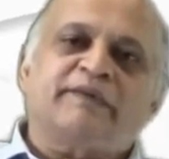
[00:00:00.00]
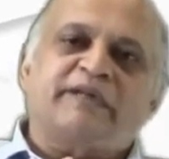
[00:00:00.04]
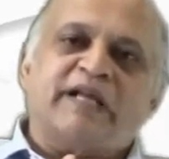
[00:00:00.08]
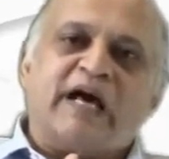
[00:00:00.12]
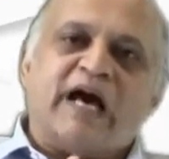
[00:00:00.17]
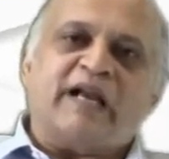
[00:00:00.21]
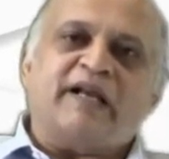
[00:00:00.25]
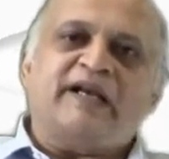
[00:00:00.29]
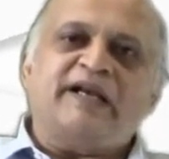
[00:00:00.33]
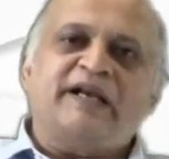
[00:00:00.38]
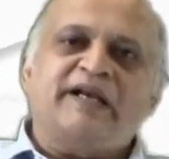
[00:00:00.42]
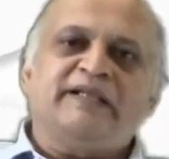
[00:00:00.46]

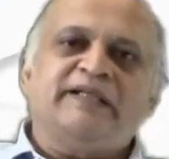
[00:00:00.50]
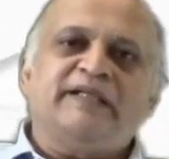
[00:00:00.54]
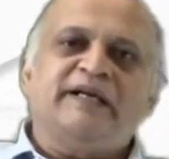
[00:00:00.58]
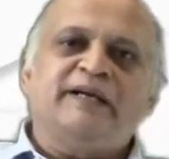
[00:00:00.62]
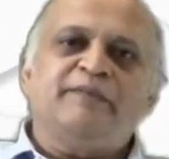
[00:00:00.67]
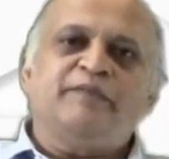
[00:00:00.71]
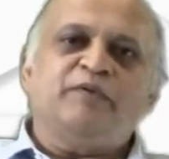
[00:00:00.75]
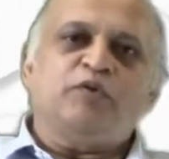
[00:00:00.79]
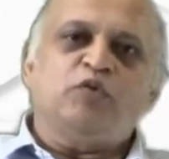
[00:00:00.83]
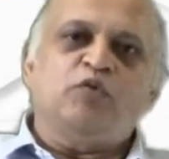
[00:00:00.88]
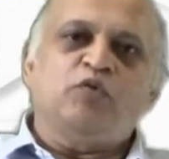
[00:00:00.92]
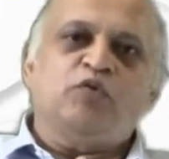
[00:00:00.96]
target
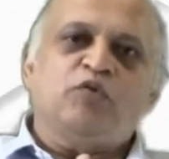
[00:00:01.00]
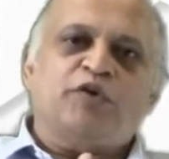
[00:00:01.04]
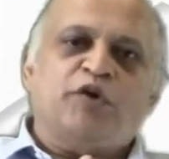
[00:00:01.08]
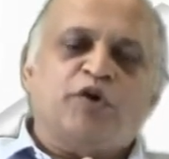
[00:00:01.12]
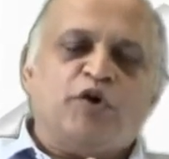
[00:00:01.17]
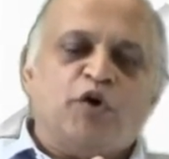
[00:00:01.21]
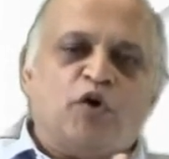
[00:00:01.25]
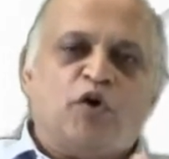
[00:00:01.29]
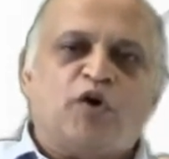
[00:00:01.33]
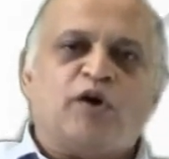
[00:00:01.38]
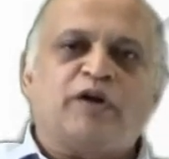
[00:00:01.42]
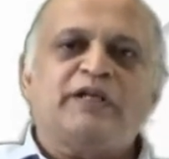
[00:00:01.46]
them to
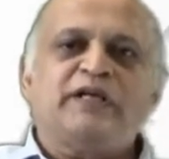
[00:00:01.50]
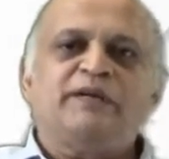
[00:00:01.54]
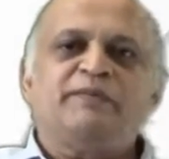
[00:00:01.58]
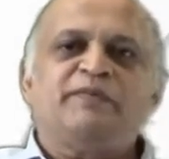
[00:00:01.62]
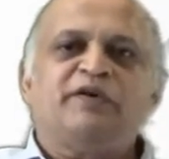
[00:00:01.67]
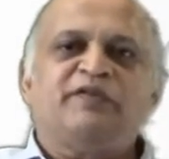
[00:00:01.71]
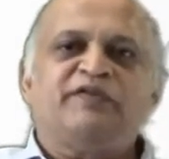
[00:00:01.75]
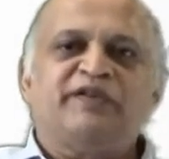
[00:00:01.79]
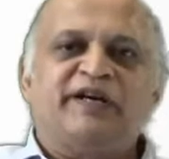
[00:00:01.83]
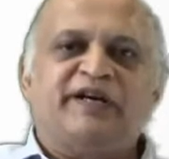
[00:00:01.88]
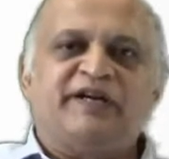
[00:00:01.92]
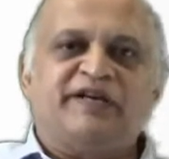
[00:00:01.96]
cure them
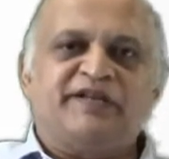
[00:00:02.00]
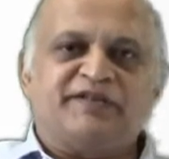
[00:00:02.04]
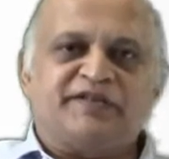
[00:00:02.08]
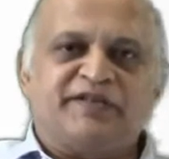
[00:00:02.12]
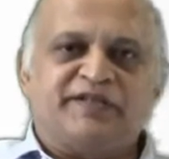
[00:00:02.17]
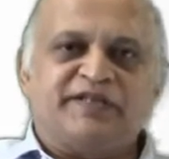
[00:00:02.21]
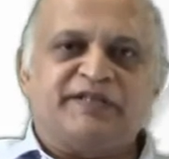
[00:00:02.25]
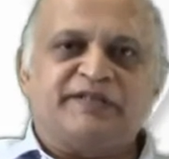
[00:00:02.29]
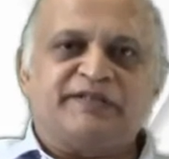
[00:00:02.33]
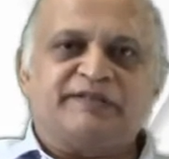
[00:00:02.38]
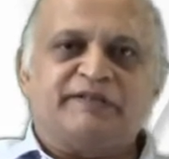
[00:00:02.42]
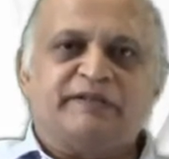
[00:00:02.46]
of their
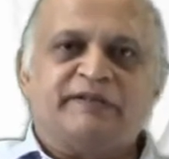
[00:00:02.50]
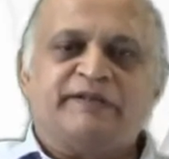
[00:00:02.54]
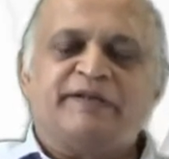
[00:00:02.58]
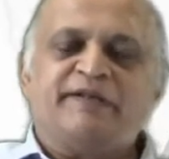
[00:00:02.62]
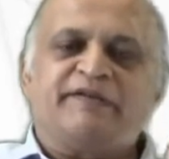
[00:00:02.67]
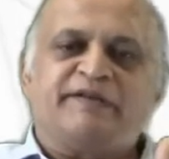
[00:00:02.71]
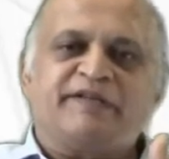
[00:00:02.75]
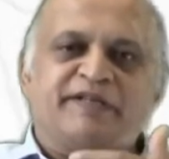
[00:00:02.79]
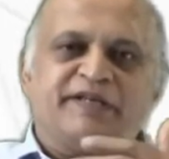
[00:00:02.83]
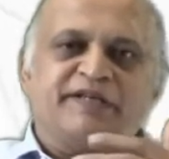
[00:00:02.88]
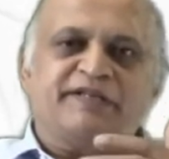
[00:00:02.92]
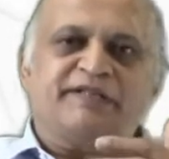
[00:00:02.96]
disease. The
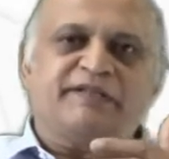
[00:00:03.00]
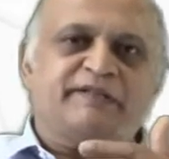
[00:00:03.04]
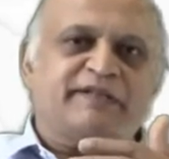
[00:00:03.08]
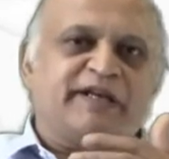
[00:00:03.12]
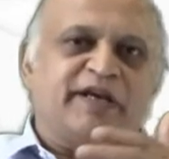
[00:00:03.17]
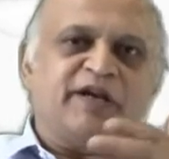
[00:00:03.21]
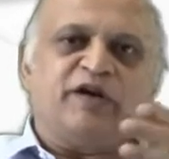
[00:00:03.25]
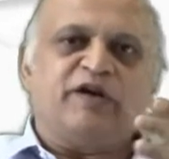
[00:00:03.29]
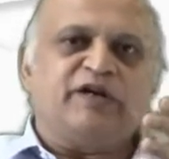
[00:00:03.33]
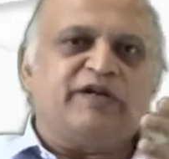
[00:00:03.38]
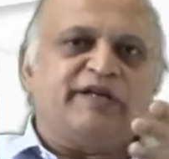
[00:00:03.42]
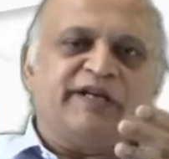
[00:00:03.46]
disease
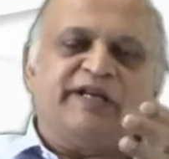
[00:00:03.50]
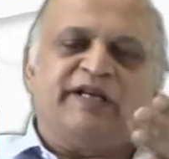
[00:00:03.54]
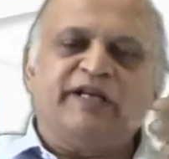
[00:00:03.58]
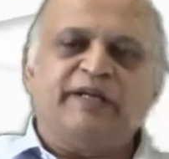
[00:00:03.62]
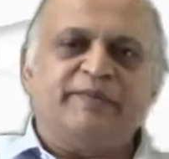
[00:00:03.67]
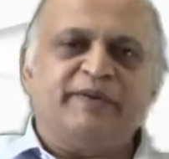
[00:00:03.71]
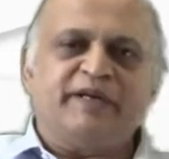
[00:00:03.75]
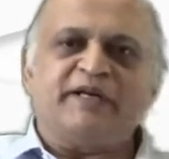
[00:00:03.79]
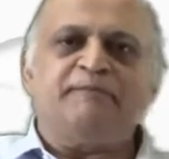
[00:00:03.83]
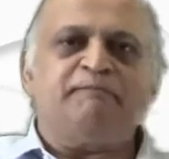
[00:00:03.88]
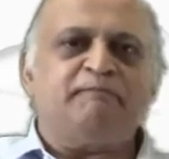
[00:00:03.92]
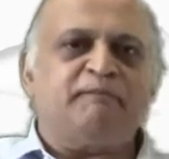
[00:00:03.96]
cannot really
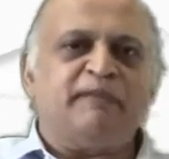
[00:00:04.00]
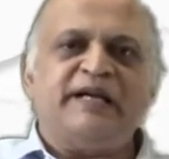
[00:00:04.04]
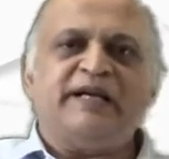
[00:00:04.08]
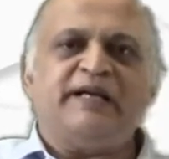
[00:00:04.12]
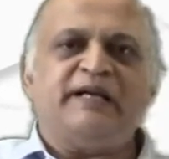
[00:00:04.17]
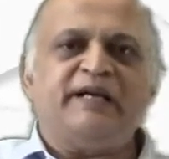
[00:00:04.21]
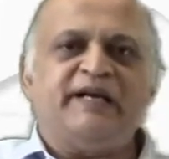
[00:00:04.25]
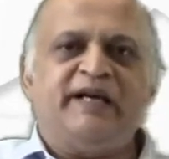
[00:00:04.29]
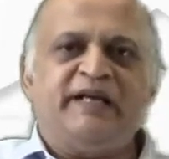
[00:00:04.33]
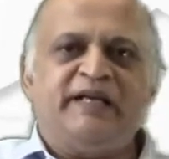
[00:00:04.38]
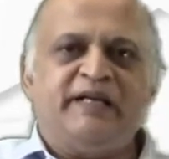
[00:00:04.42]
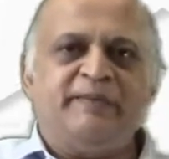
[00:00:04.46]
be
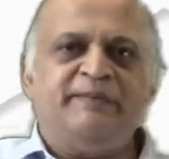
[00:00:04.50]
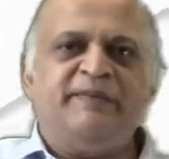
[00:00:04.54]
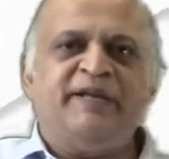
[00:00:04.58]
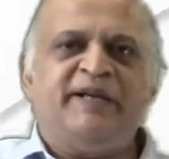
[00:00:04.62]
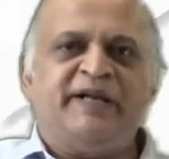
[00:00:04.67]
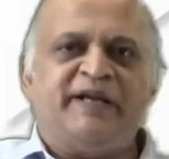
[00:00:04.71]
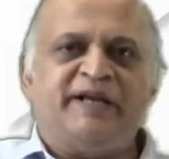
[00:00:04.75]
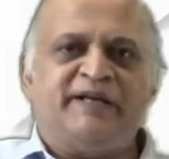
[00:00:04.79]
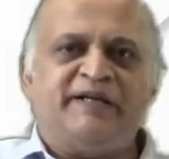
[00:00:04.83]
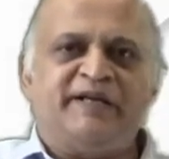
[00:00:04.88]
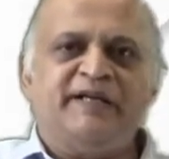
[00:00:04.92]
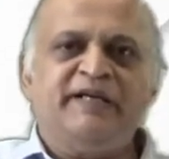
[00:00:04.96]
completely
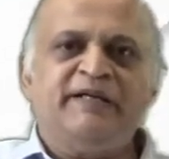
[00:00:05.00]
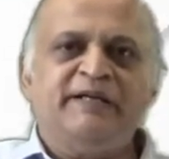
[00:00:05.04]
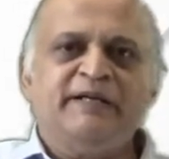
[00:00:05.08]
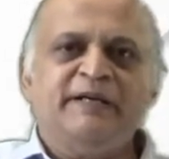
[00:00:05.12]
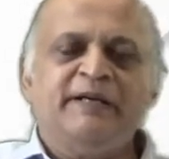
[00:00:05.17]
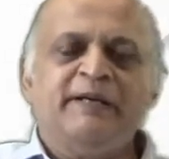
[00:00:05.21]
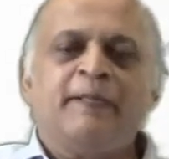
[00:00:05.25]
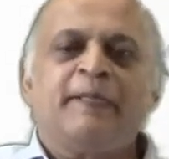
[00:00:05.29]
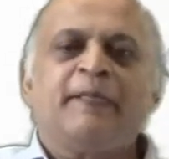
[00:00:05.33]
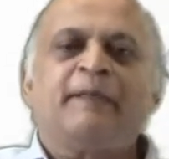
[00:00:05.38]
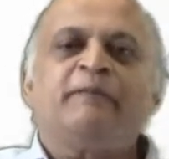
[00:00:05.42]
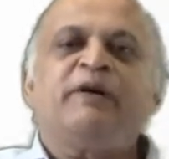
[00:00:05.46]
eliminated,
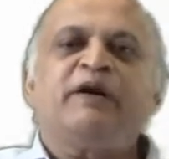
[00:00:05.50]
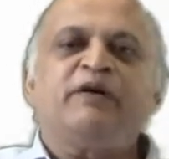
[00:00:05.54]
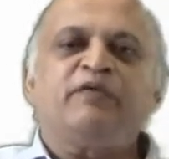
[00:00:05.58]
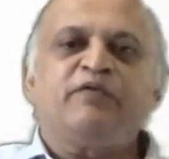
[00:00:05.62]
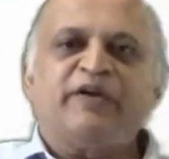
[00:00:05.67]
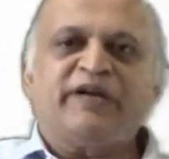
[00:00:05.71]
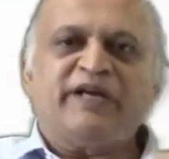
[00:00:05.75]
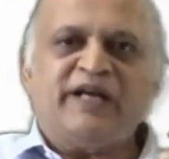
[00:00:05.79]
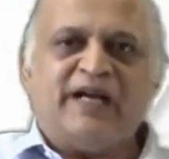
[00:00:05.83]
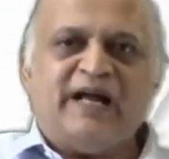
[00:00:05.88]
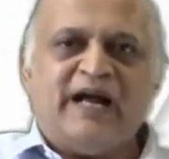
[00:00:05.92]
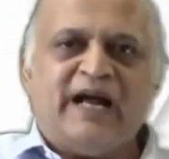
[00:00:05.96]
but
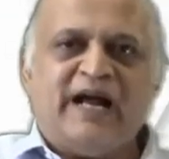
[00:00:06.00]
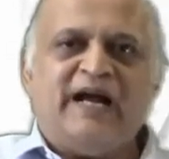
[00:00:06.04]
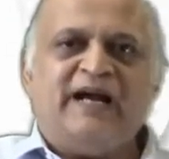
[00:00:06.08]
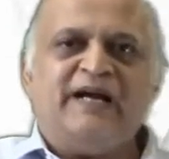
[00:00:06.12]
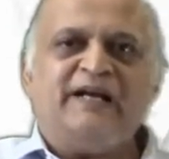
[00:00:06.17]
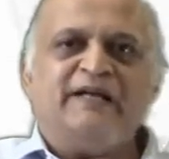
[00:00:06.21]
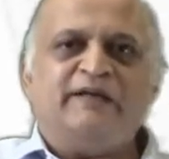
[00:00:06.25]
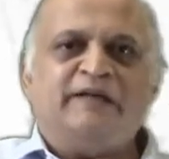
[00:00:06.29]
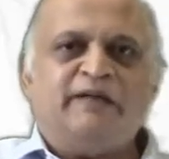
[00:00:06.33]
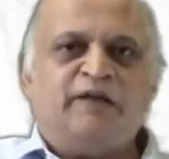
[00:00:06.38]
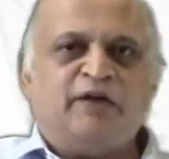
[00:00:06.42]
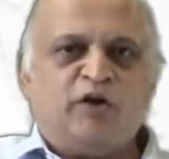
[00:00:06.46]
we can
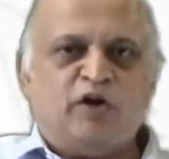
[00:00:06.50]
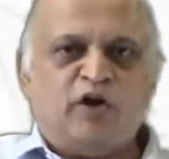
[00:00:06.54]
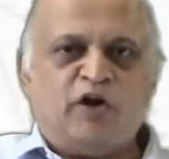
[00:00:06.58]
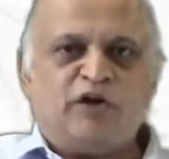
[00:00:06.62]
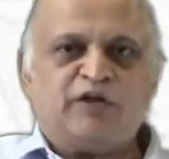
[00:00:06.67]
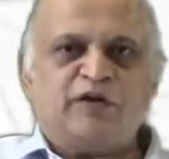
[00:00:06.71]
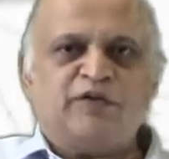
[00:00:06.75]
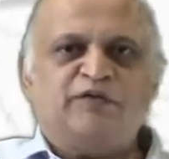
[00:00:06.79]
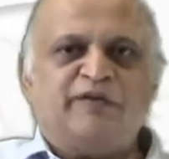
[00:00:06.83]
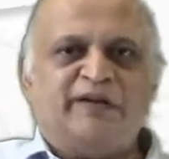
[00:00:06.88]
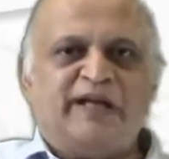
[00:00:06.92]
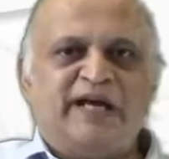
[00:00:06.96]
add a
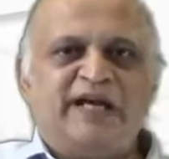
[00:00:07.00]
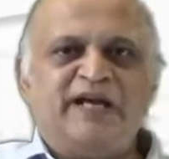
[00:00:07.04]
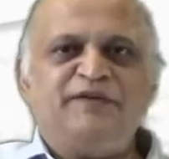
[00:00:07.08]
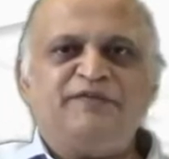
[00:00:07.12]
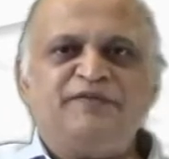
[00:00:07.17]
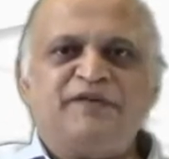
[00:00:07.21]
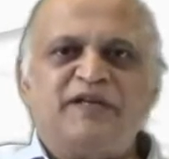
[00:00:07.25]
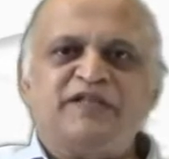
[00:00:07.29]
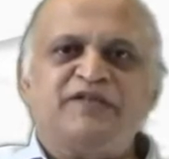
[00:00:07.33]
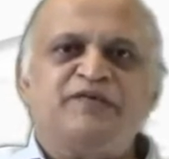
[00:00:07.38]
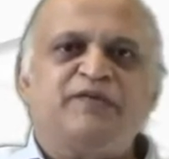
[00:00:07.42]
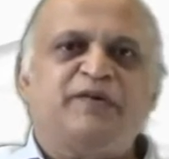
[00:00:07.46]
lot of
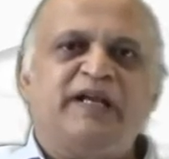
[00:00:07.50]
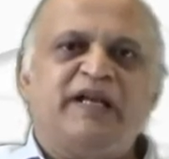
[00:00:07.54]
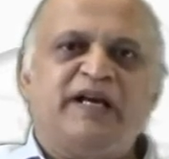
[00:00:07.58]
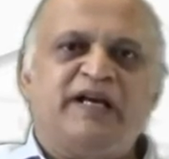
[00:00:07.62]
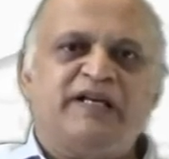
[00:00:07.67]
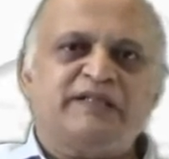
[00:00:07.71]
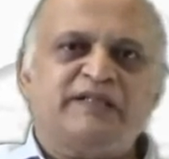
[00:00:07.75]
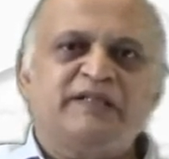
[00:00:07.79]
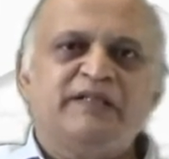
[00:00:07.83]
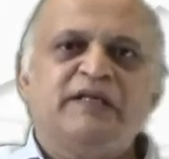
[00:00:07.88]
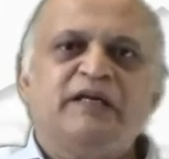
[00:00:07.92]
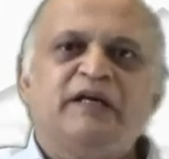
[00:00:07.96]
life as well
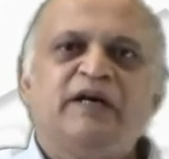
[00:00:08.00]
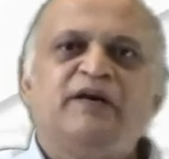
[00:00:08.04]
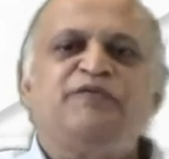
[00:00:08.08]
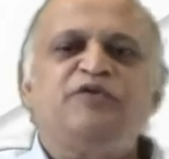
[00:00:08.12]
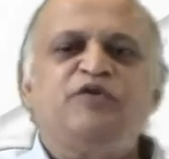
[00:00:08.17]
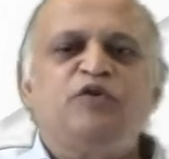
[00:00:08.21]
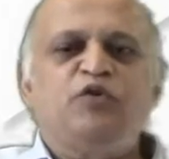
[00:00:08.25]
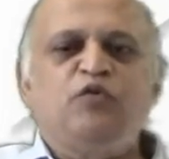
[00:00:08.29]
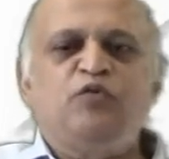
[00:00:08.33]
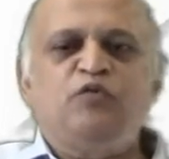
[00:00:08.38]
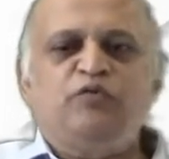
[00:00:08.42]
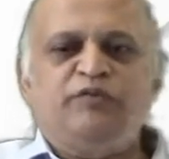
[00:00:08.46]
as a
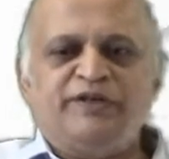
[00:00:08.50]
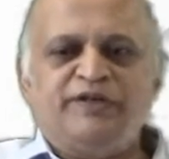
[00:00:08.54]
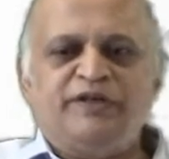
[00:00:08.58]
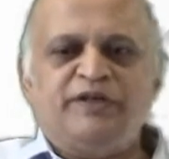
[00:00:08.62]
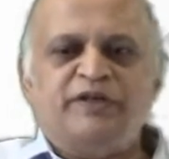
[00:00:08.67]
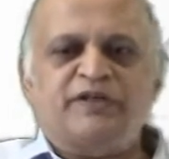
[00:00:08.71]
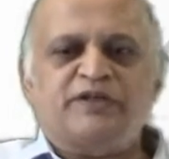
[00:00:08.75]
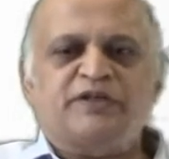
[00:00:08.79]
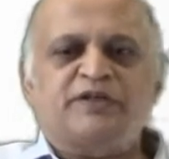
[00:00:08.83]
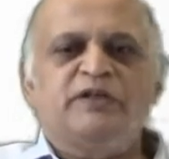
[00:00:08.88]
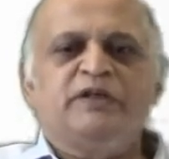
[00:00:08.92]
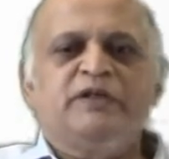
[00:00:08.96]
few
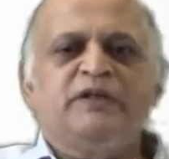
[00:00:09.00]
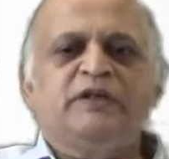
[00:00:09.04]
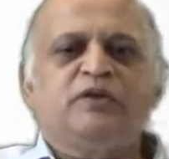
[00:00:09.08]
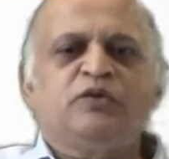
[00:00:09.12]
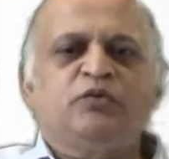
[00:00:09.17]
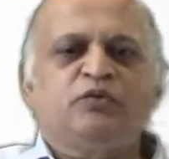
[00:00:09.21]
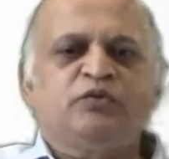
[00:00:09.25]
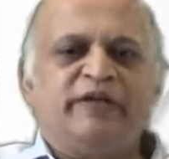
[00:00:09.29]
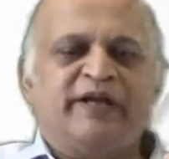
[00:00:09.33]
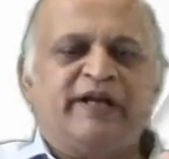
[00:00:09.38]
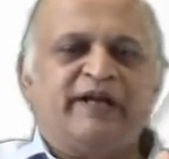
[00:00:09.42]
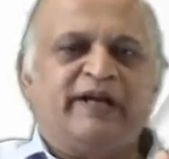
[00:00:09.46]
years
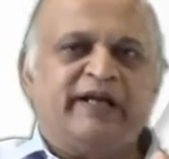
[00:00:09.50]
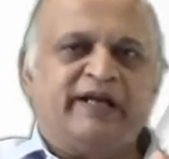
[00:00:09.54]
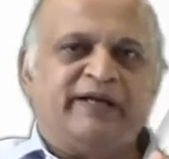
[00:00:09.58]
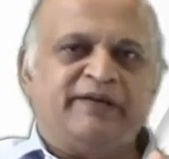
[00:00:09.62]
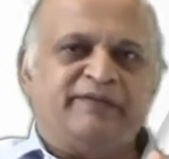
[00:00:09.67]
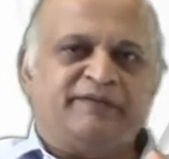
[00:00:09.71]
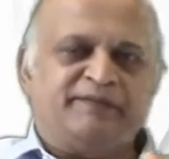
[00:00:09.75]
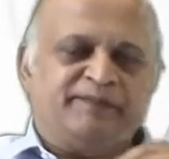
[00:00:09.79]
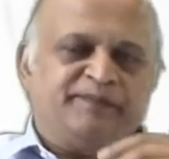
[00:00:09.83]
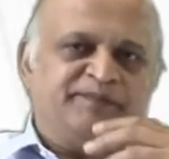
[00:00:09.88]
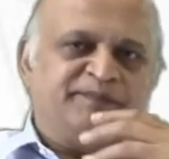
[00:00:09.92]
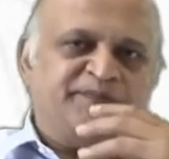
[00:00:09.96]
to their
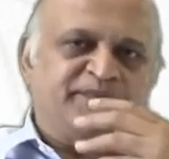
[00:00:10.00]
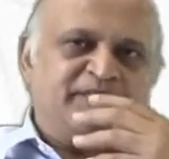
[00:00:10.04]
life.